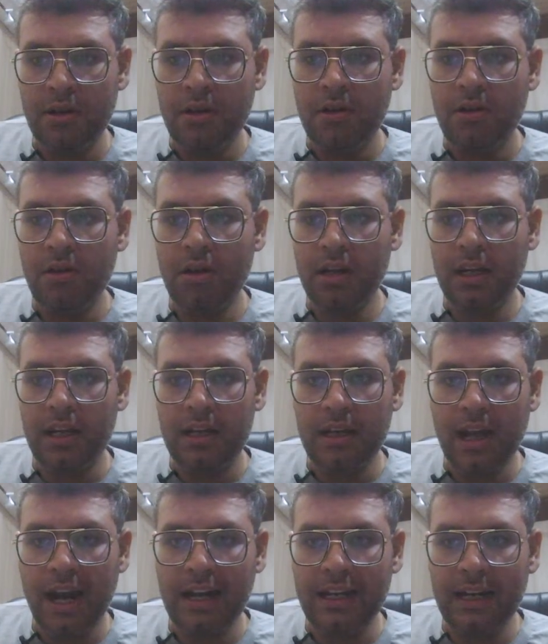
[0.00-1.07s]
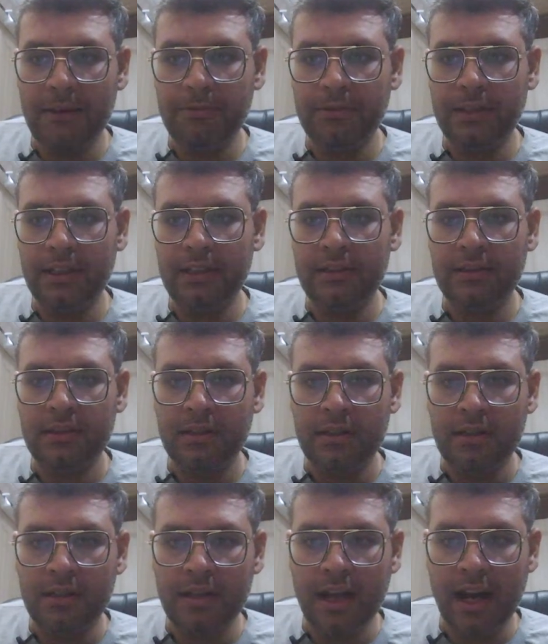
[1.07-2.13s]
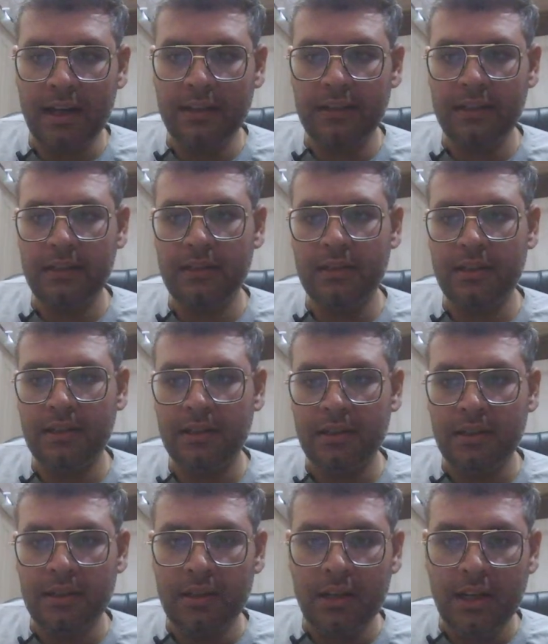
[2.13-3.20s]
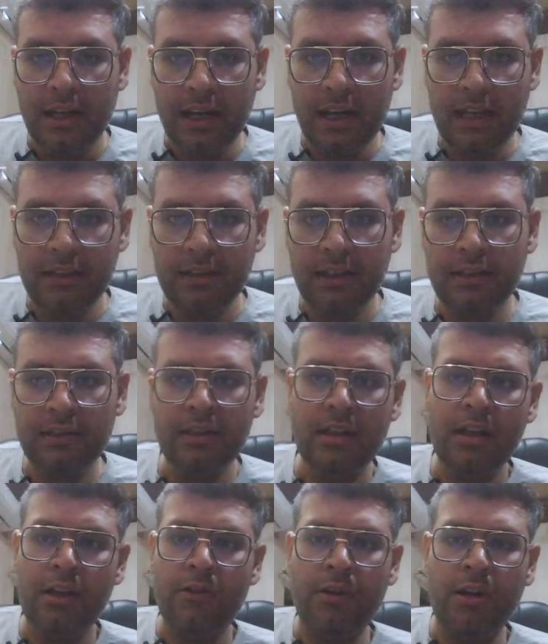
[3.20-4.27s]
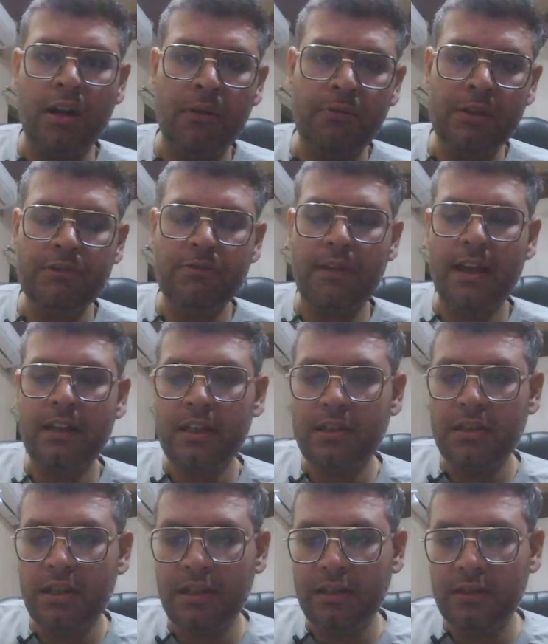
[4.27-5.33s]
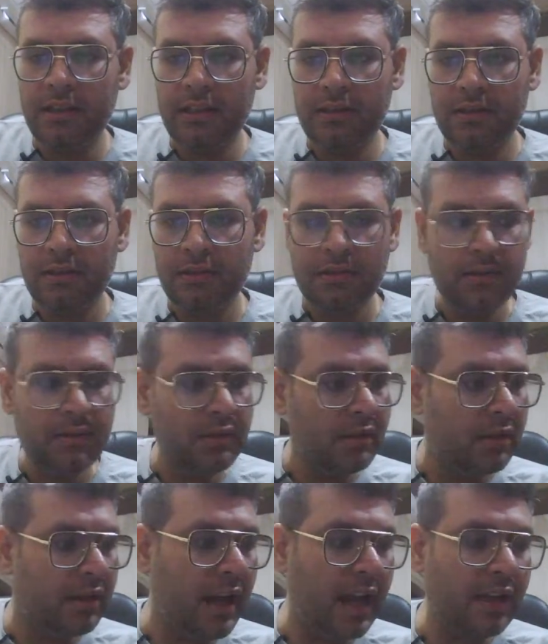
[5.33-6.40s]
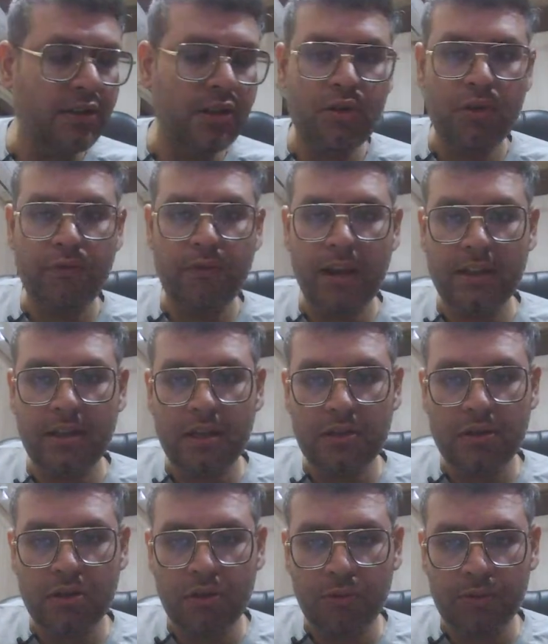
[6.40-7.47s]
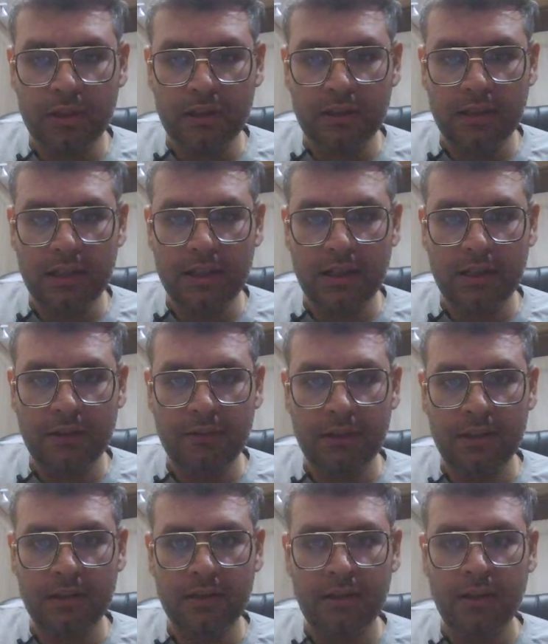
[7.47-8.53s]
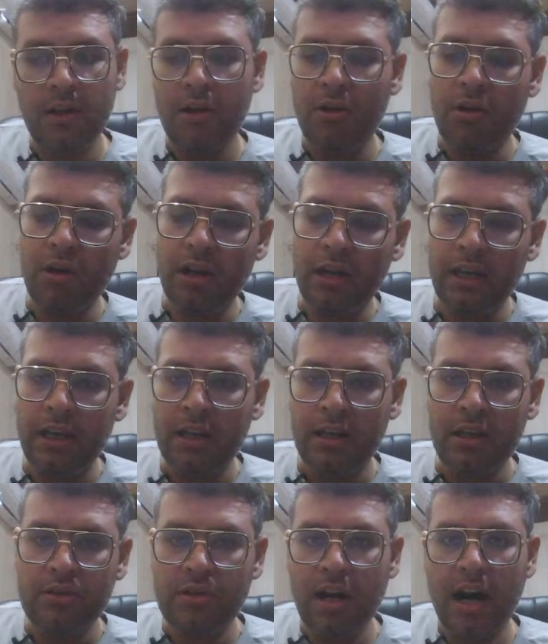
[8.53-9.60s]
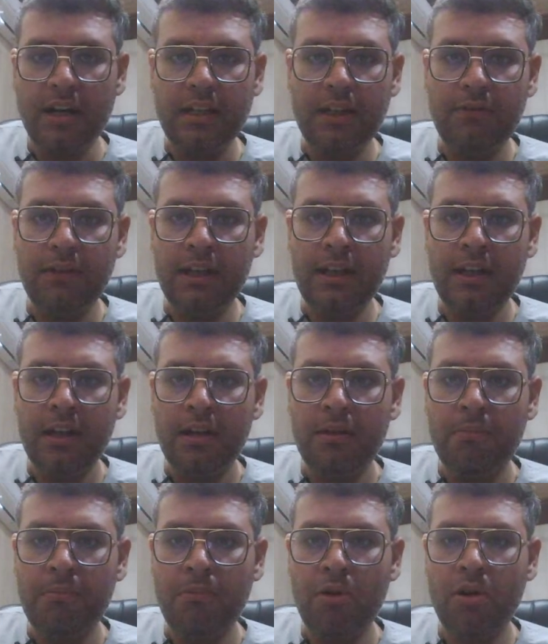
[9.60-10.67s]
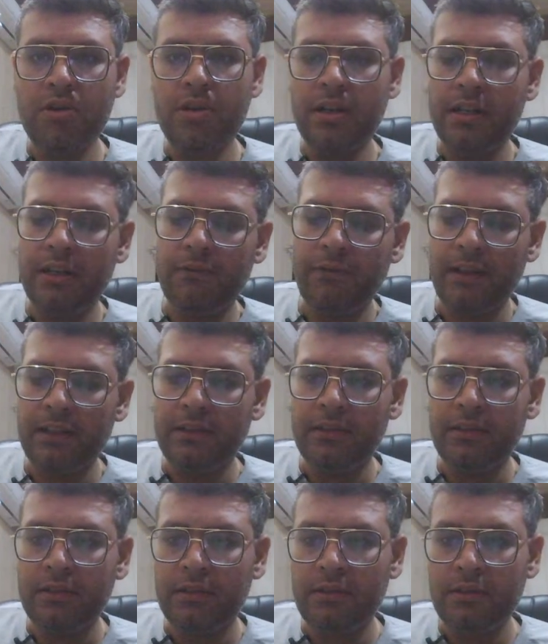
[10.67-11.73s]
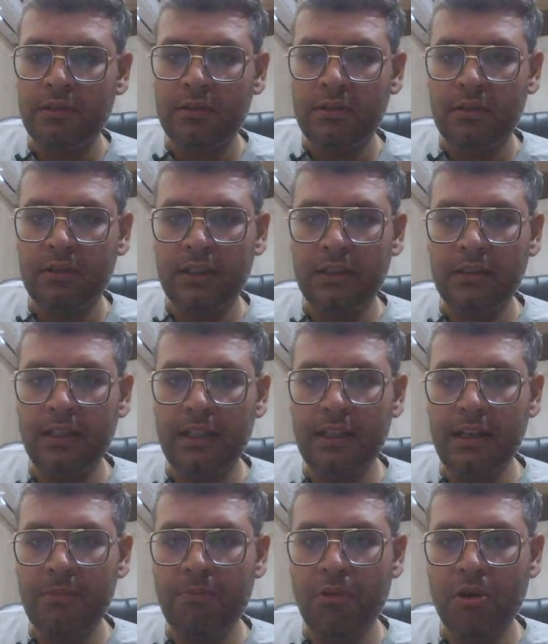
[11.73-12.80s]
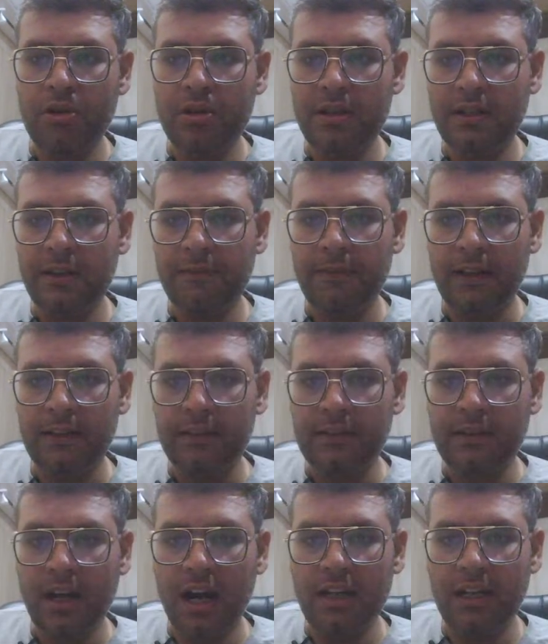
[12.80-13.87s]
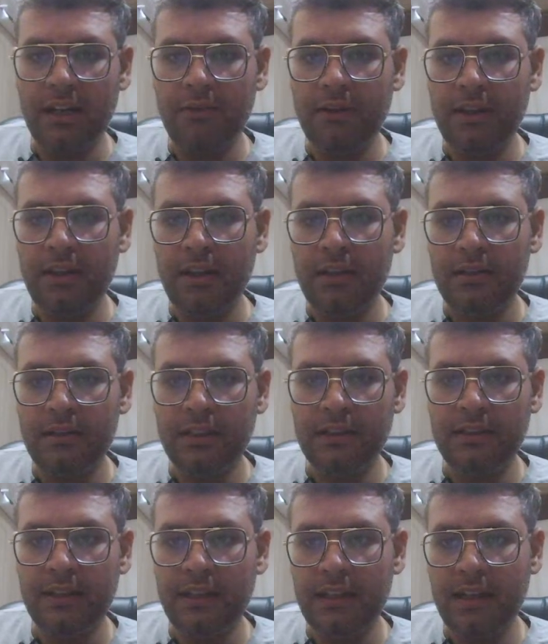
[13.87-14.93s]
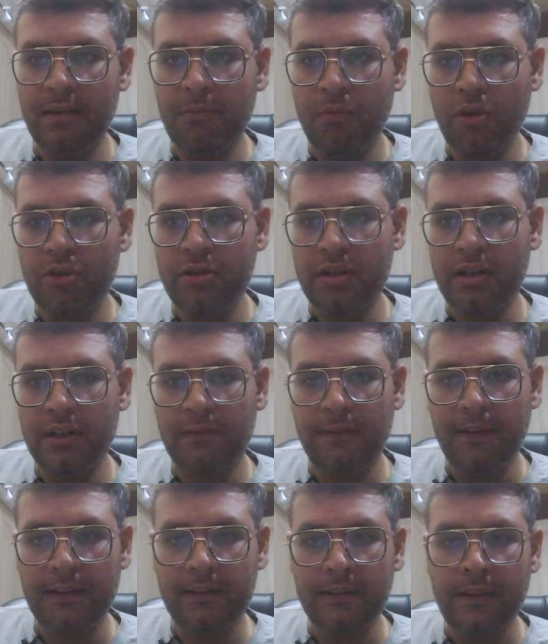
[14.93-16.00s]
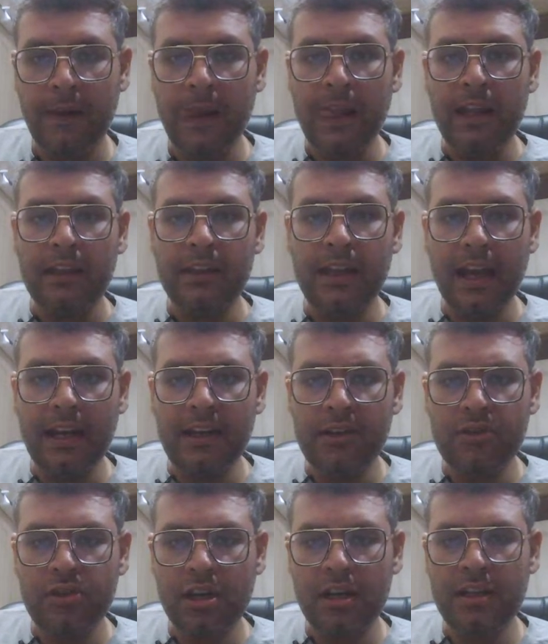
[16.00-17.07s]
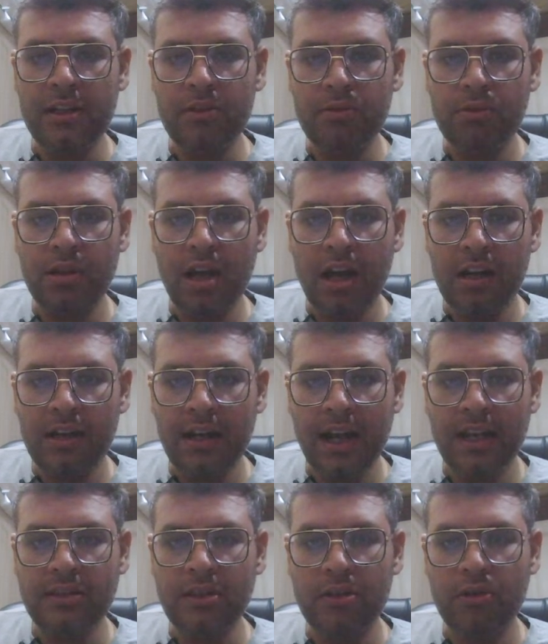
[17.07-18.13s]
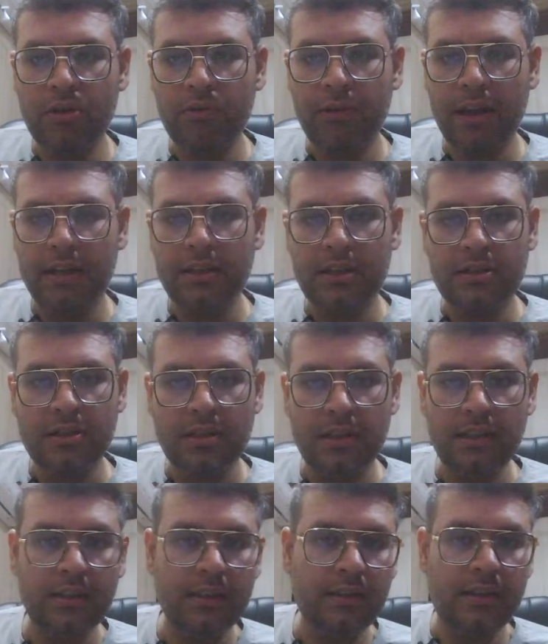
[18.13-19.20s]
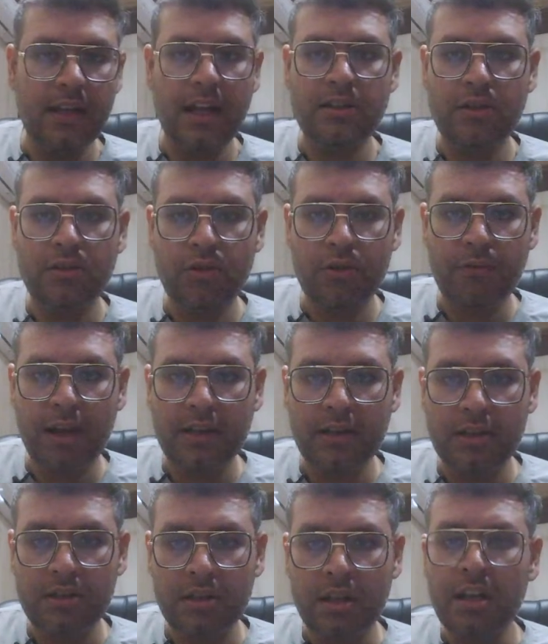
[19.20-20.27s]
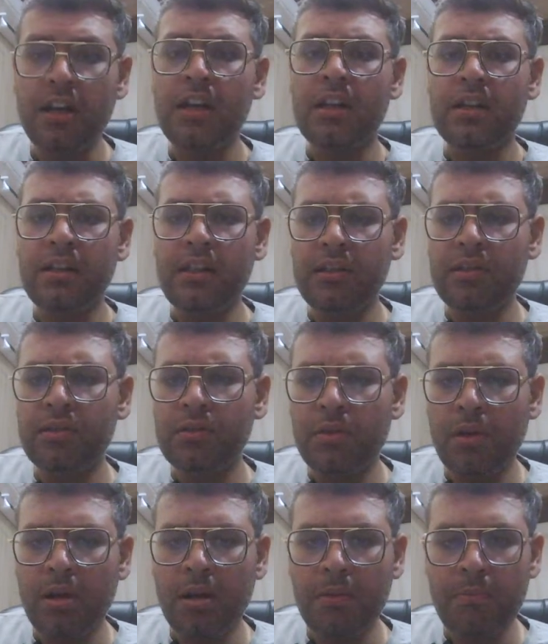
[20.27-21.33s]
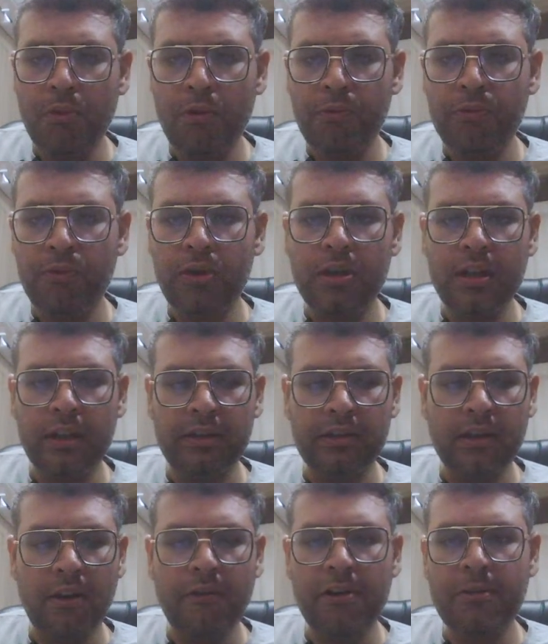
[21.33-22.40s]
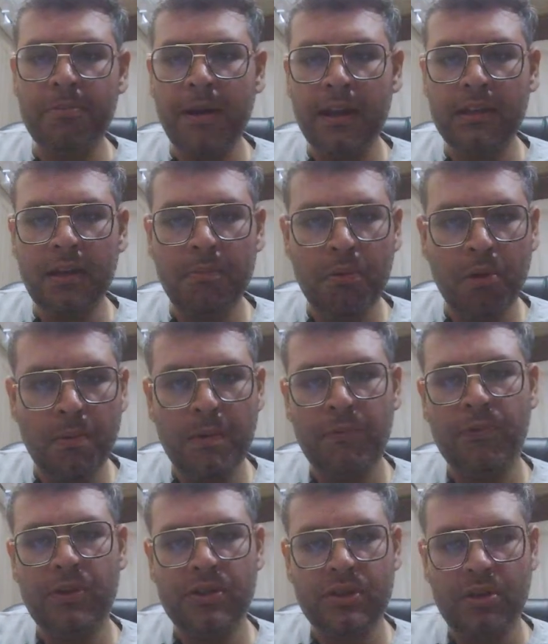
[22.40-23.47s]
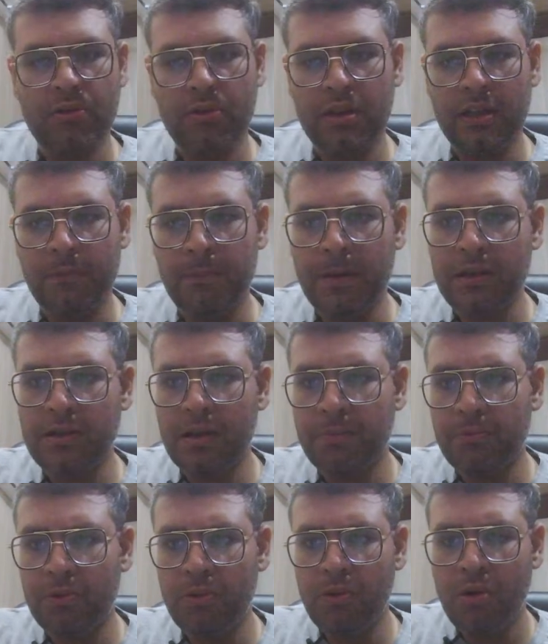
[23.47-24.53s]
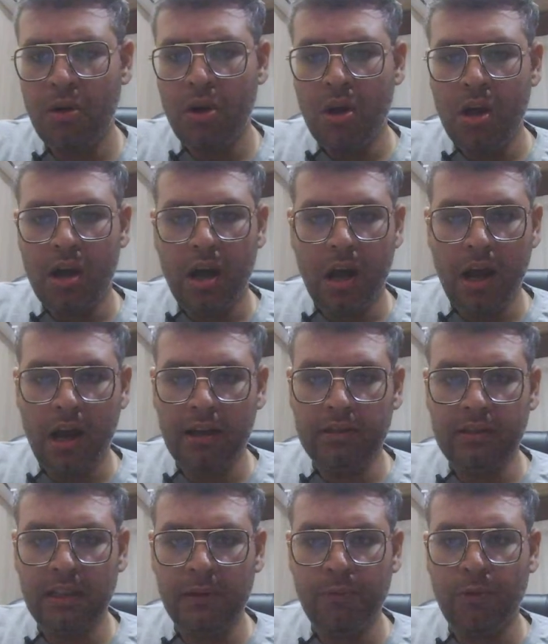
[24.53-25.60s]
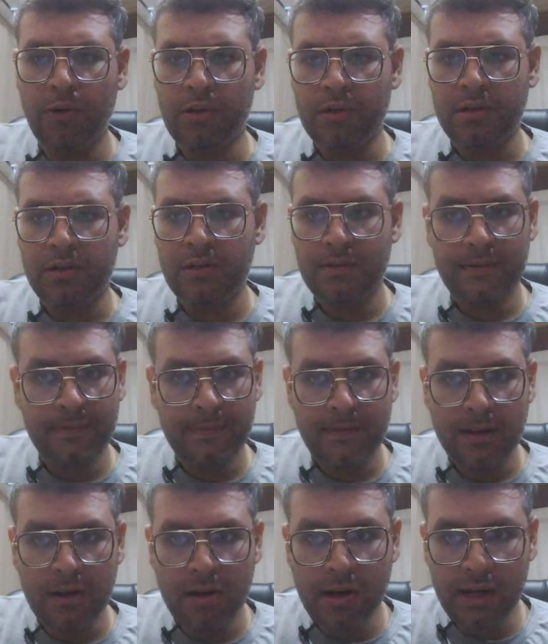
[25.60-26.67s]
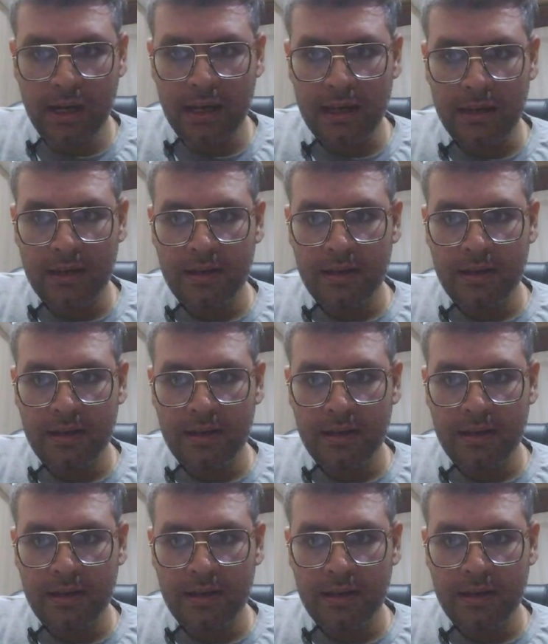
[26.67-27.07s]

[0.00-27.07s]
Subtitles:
Okay, knight F6, knight C3. A6, which variation is this? Najidor variation of Sicilian defense. Okay, started with modern defense. Sicilian modern defense. Started with Sicilian modern defense. Then turn into the Najidor variation. This is Najidor variation. This move discovered by the Bobby Fischer only. Bishop to C4. Okay.